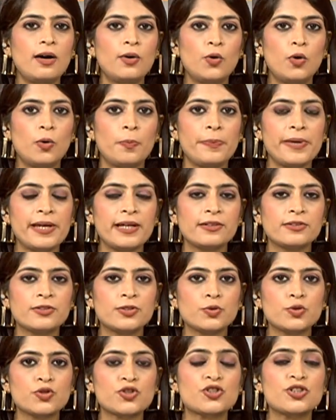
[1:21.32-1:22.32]
hoping
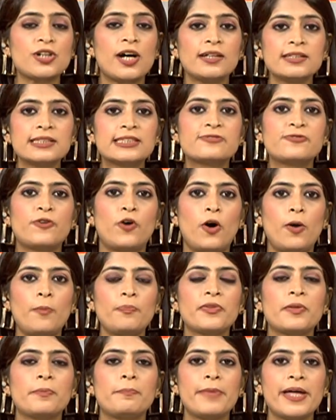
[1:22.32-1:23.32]
to transform
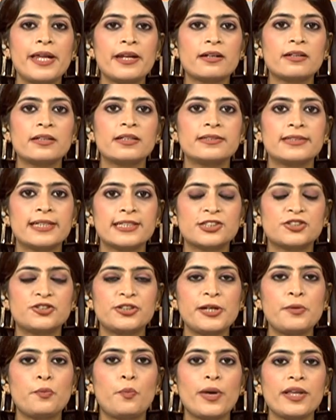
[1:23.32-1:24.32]
the medical
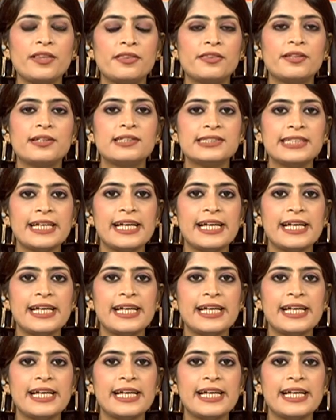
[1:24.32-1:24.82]
industry with this